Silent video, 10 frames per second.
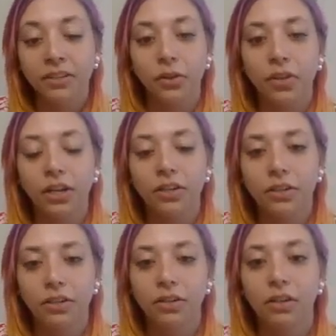So
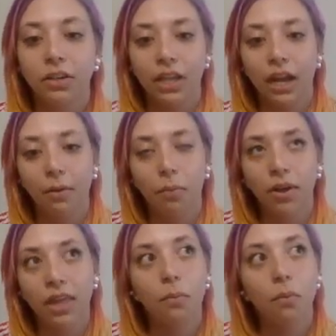
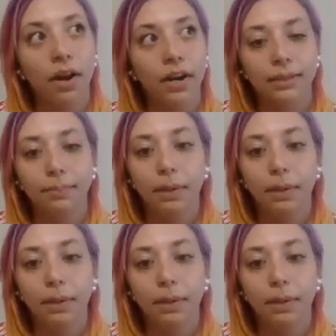what they want is